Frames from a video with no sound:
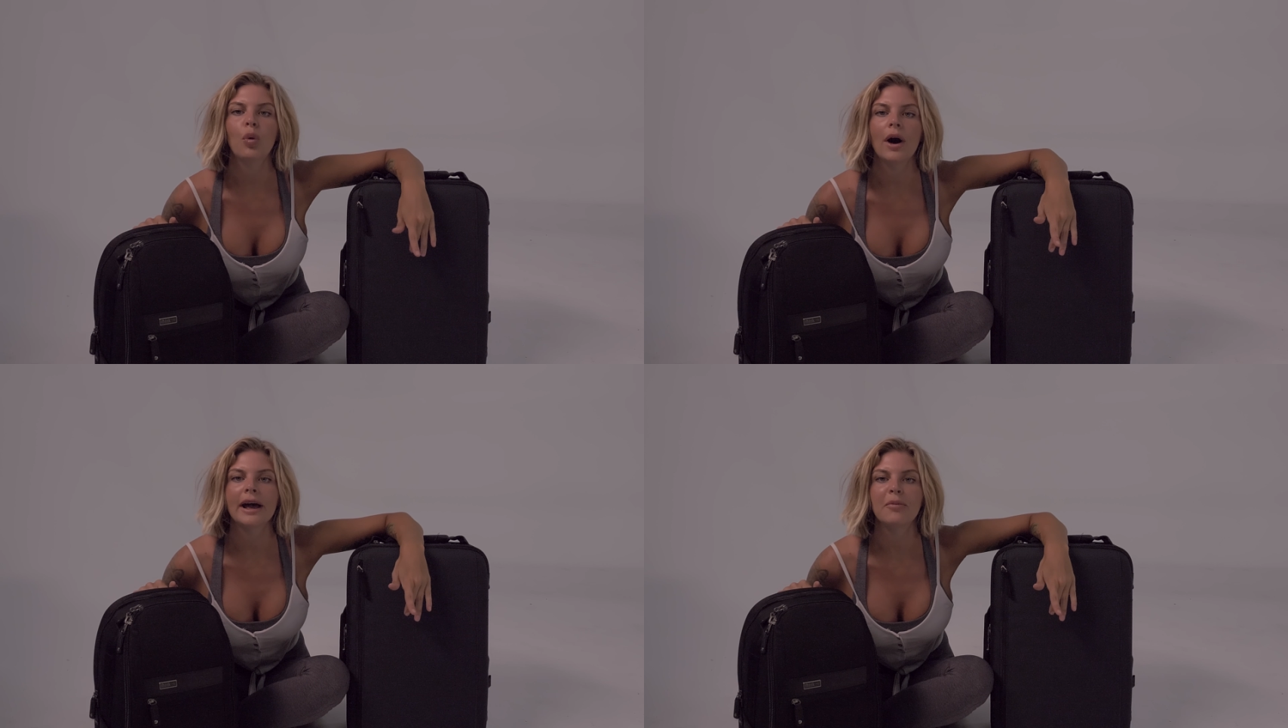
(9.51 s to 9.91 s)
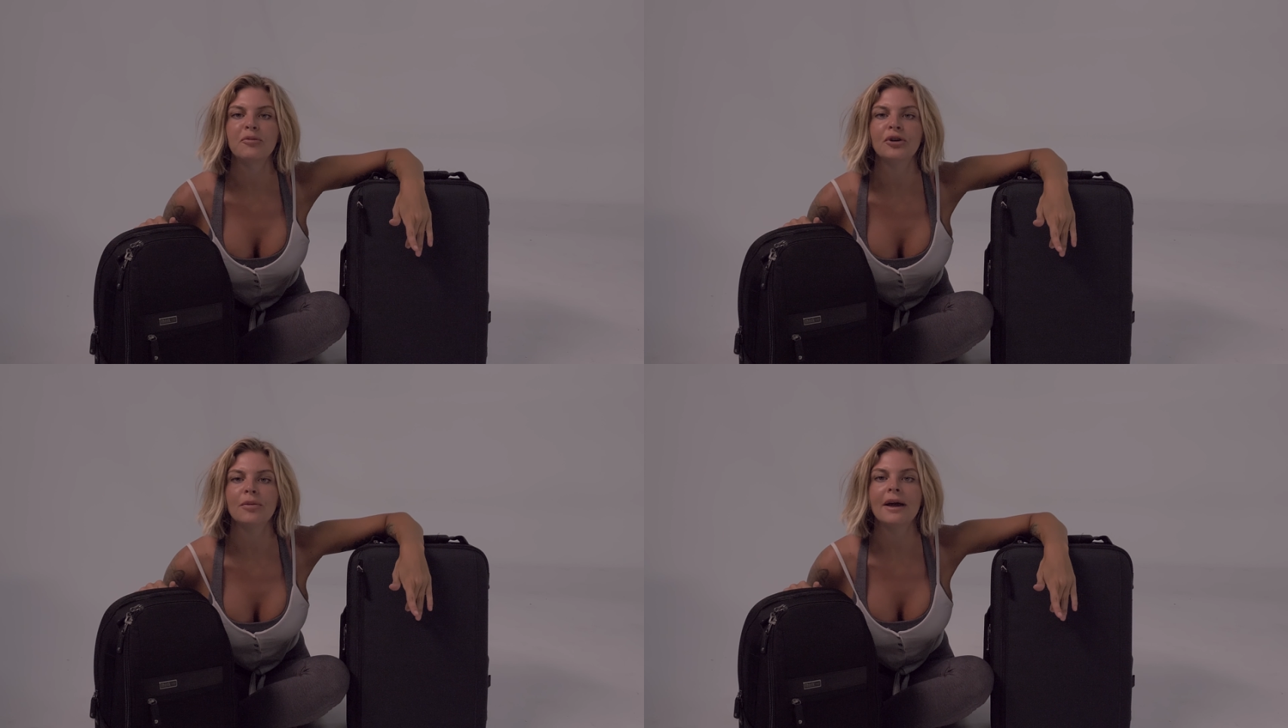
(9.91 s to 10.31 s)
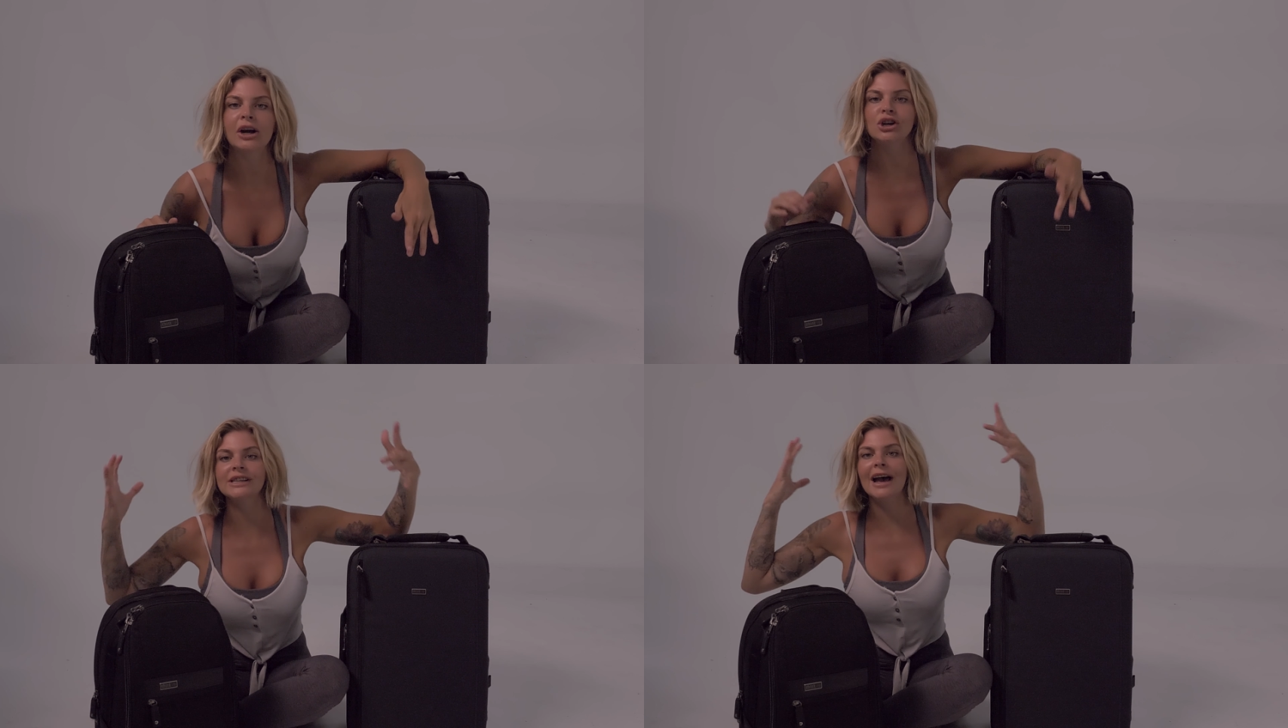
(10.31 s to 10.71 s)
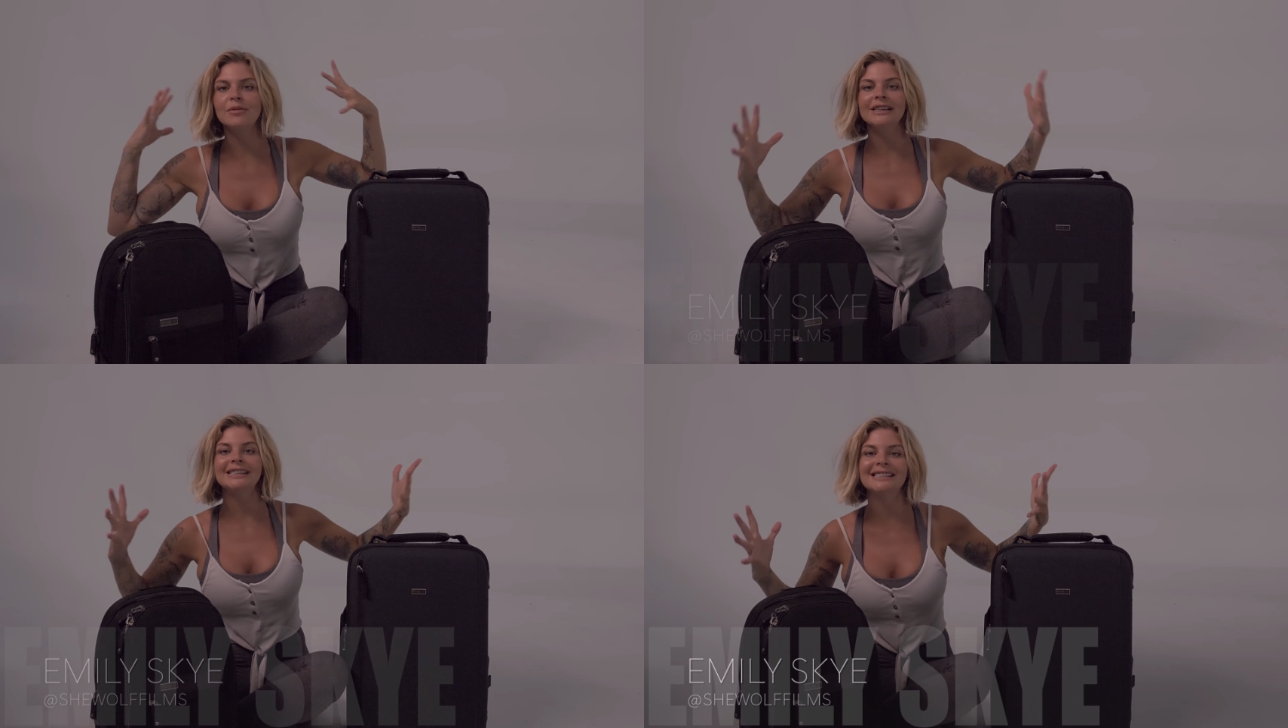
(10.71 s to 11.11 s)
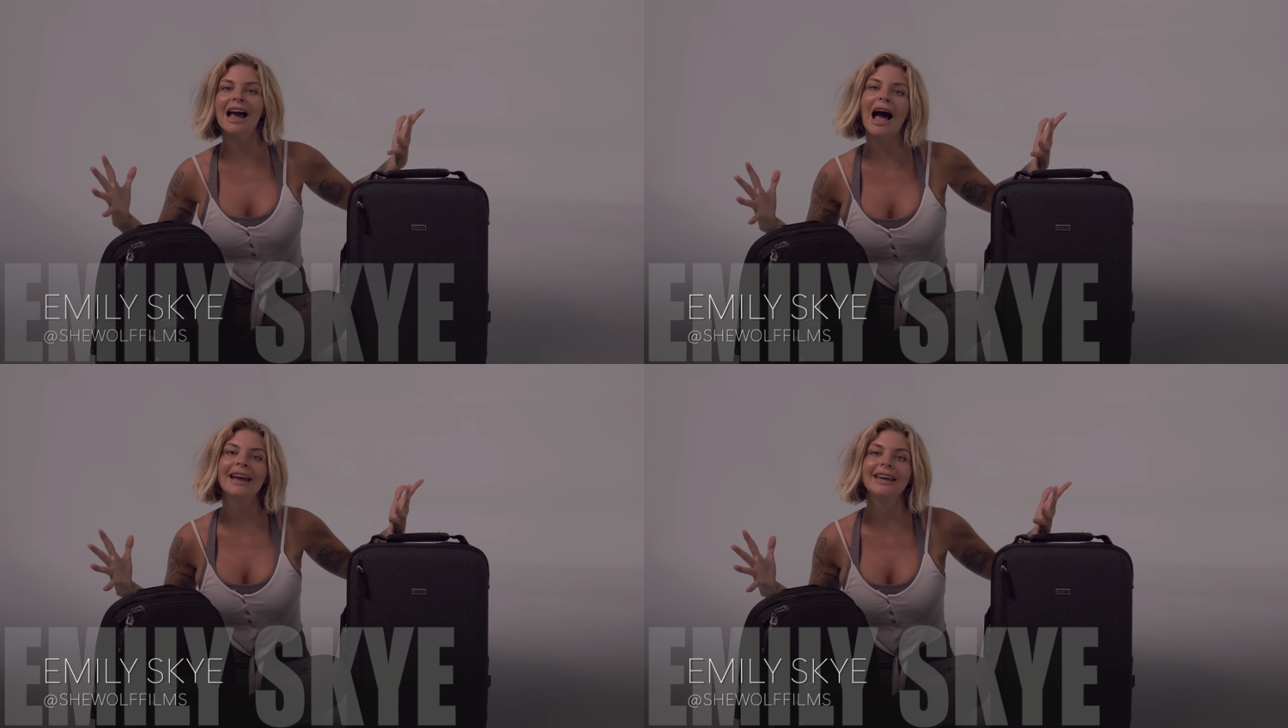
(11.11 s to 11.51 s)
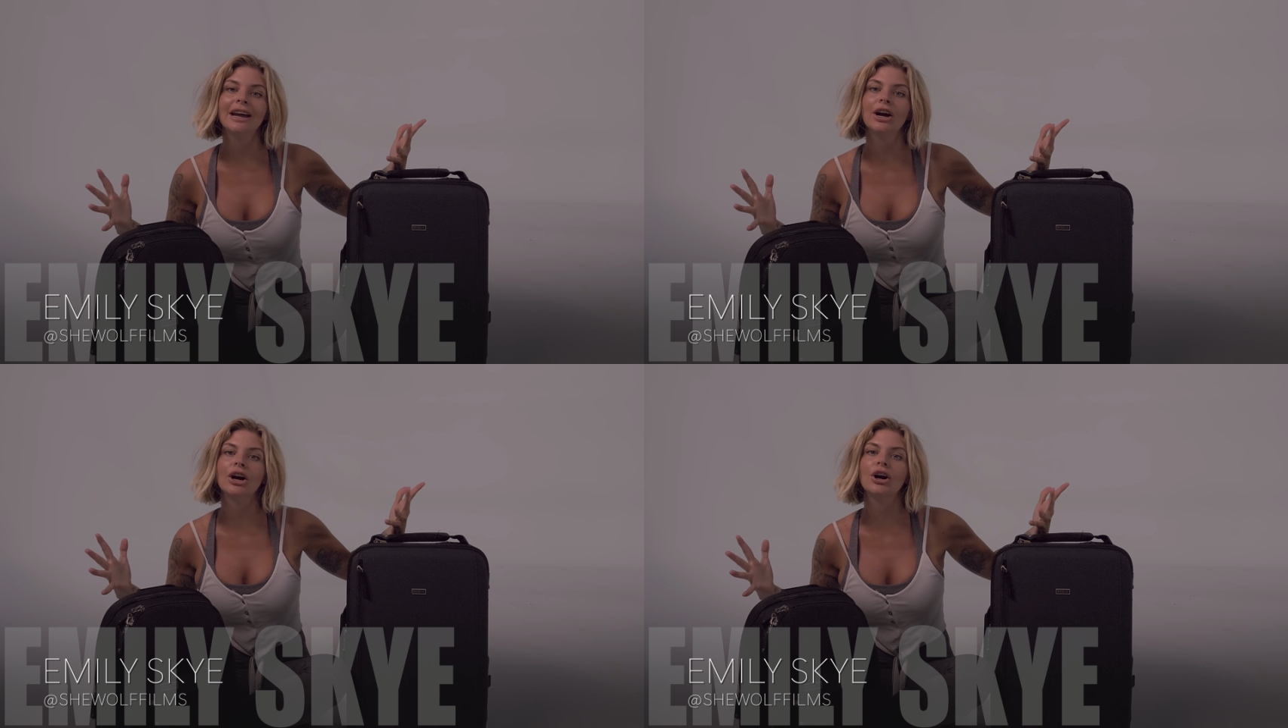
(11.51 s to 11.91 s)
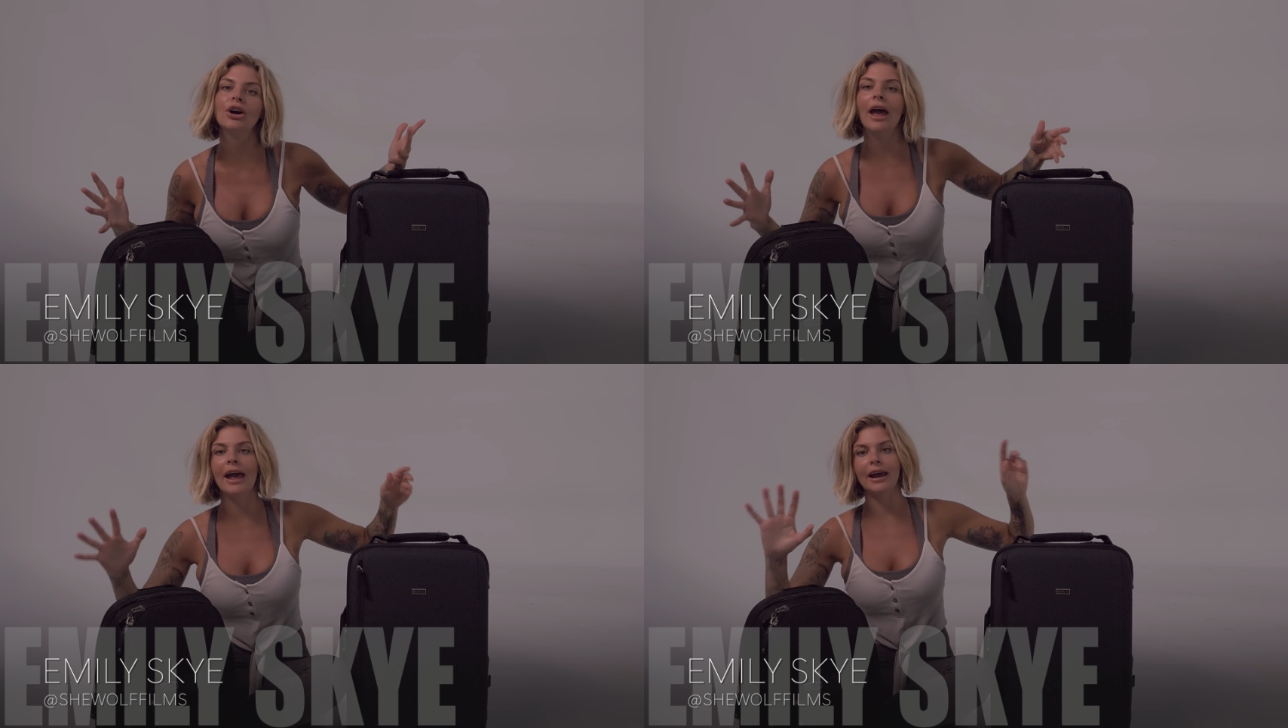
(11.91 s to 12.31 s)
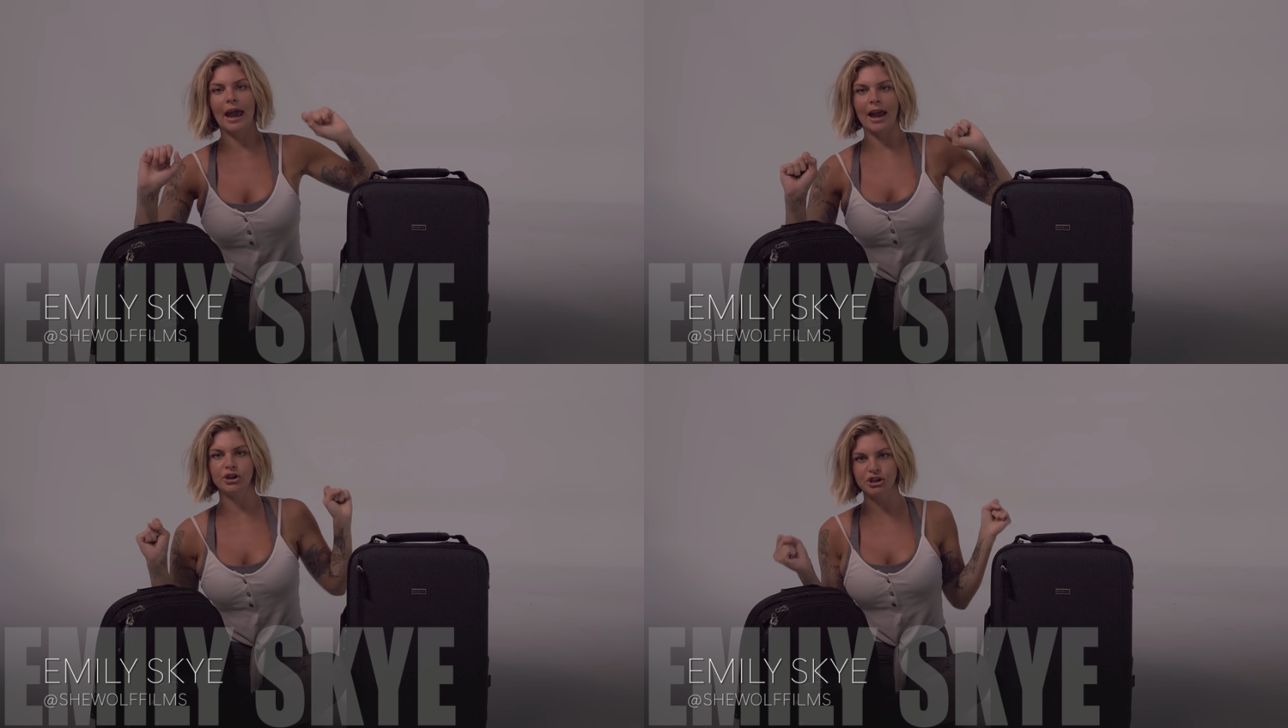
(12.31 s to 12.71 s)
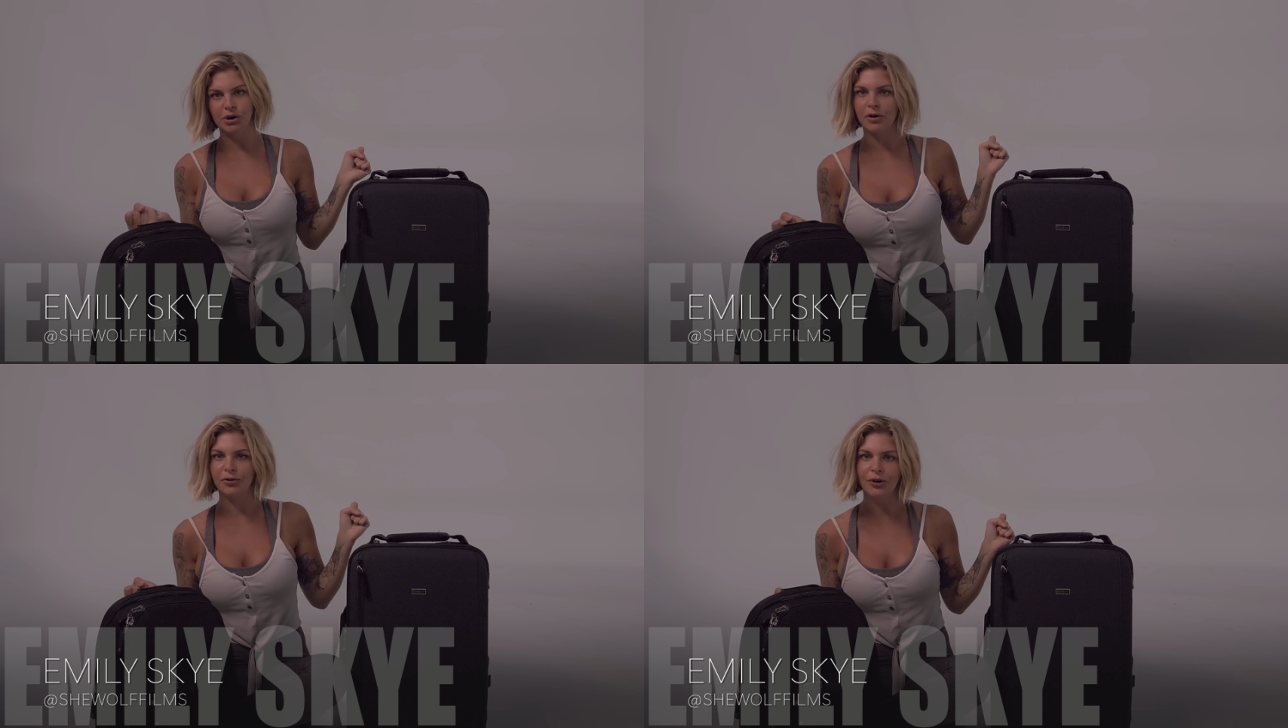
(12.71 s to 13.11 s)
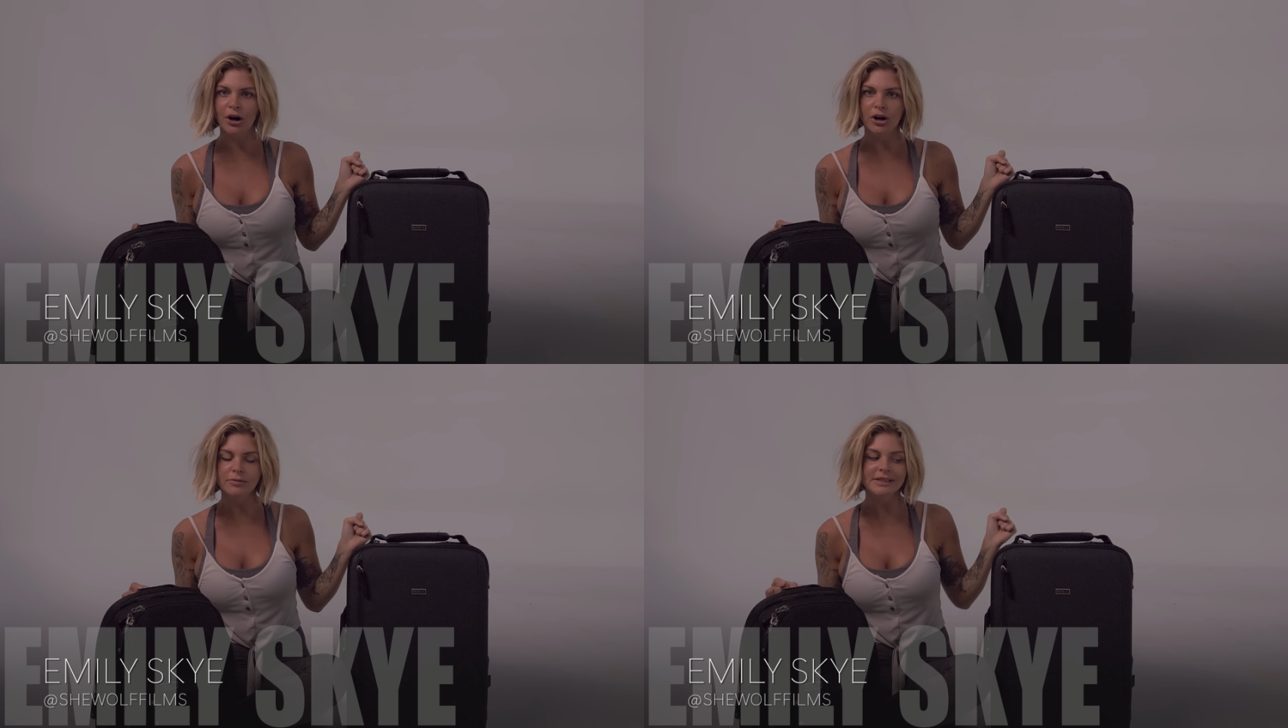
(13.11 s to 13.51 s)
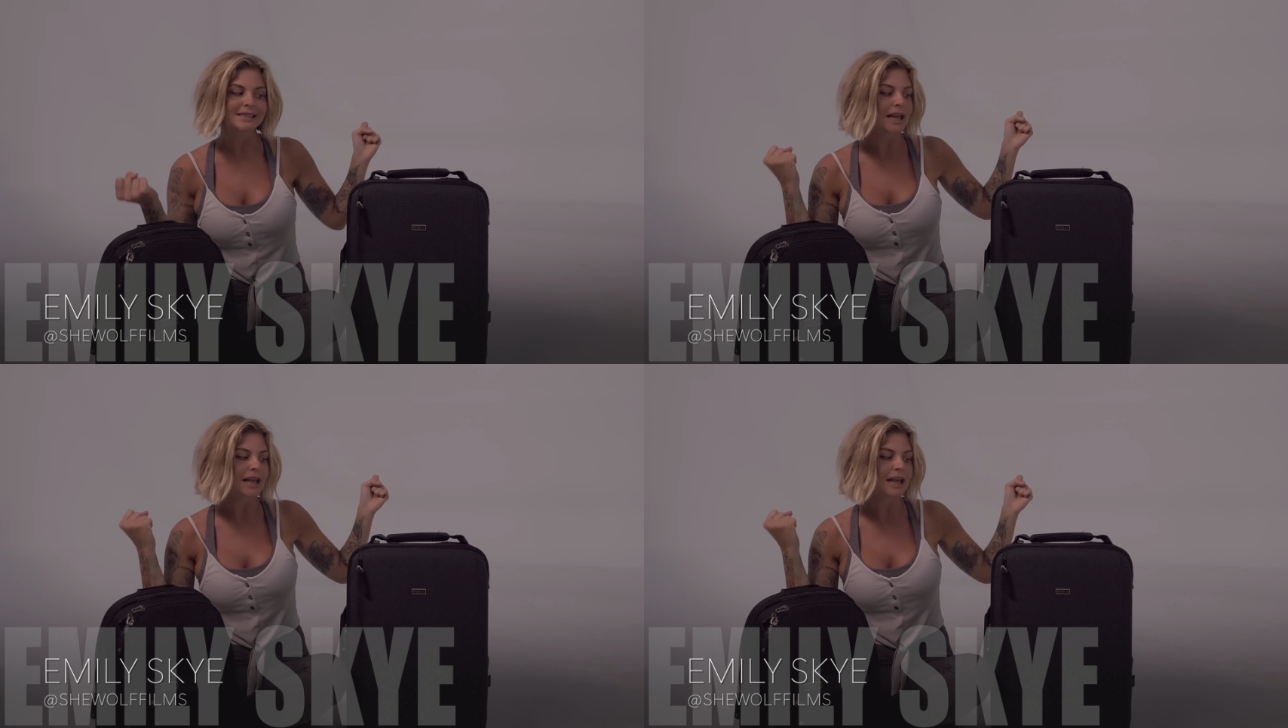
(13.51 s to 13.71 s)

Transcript: What up, filmmakers? Emily Skye here, aka She Wolf Films.